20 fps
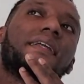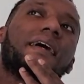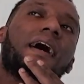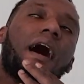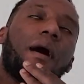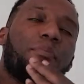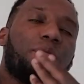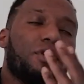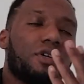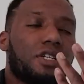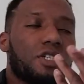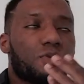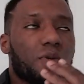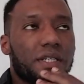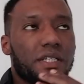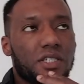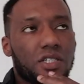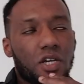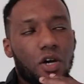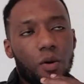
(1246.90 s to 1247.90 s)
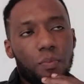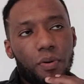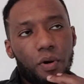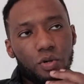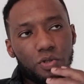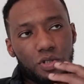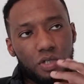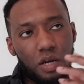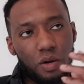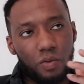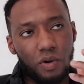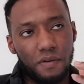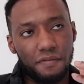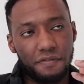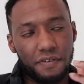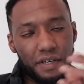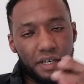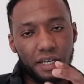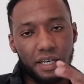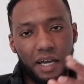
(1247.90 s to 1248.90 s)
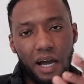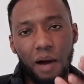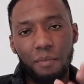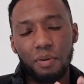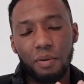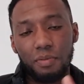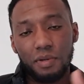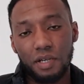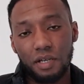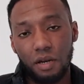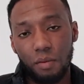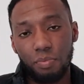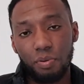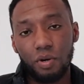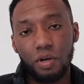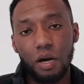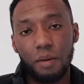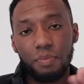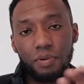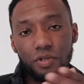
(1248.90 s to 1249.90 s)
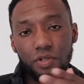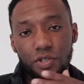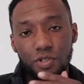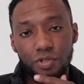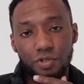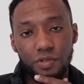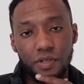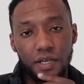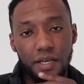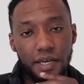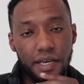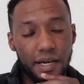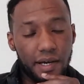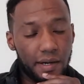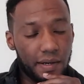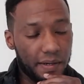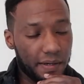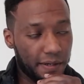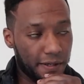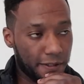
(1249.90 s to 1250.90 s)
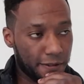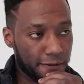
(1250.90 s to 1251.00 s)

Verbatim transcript: I put it this way, this girl posted up one thing in it. I'm probably going to put it up on the screen now.